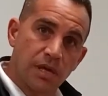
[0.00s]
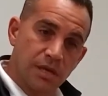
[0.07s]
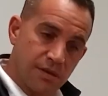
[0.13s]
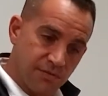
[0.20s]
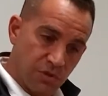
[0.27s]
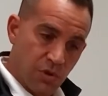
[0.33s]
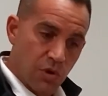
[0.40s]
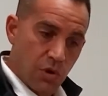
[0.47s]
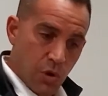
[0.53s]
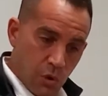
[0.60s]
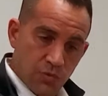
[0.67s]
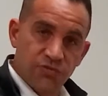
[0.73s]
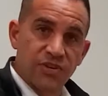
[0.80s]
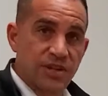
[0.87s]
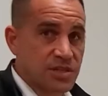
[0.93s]
Even though our
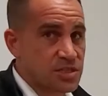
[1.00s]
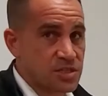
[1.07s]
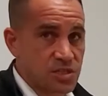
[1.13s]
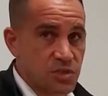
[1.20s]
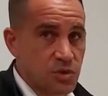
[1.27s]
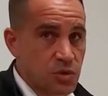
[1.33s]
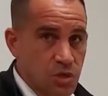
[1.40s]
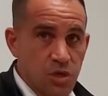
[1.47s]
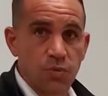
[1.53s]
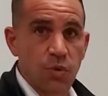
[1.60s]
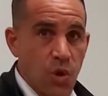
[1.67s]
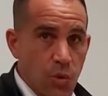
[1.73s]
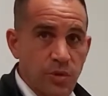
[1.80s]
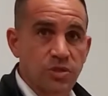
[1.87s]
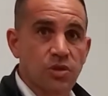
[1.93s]
old finish is still good,
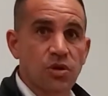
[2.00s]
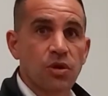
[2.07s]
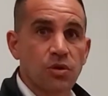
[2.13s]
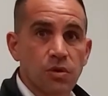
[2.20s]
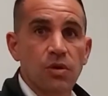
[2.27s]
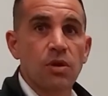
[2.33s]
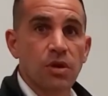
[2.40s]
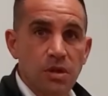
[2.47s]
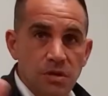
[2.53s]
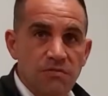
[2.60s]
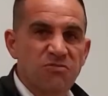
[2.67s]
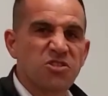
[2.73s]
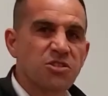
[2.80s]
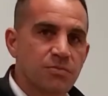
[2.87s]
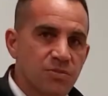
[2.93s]
we're always looking
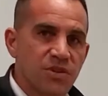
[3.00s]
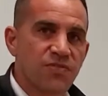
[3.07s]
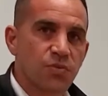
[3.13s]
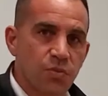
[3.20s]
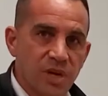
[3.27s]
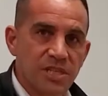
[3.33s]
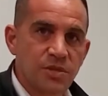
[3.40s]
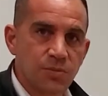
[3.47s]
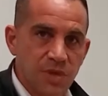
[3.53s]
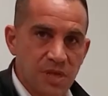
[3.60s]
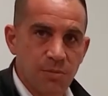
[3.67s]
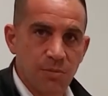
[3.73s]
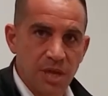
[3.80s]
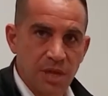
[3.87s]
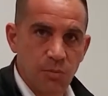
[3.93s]
for some different ways that we
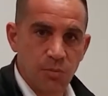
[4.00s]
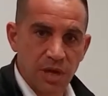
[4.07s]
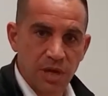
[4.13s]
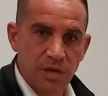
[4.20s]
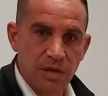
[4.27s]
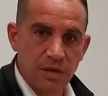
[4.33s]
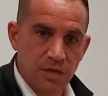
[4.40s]
can make it better.